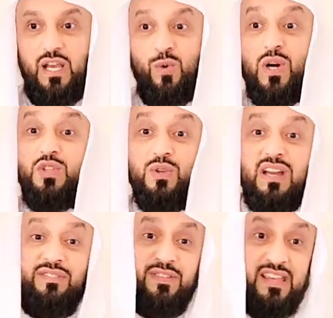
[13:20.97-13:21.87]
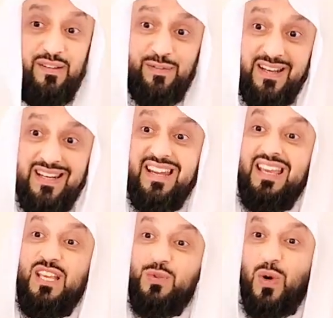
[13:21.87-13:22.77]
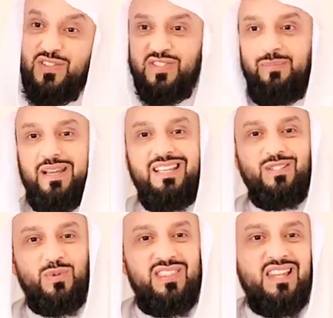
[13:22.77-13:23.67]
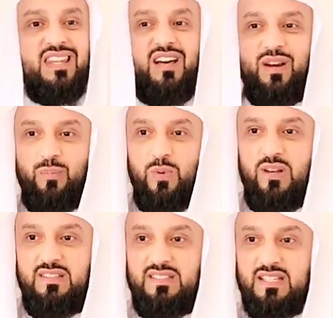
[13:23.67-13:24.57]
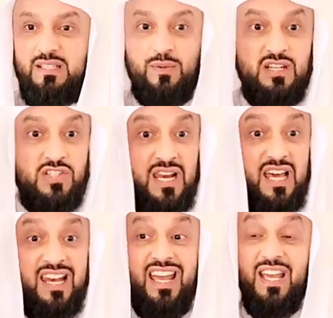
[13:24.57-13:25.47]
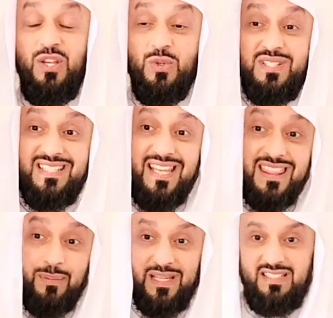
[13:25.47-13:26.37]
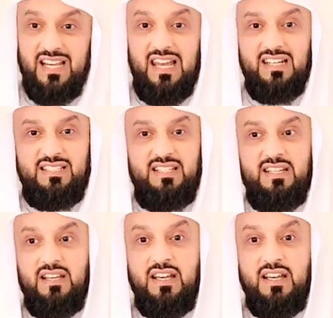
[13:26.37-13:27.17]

What you have given is what remains with Allah Rabbul Izzati wal Jalal. You see the mentality.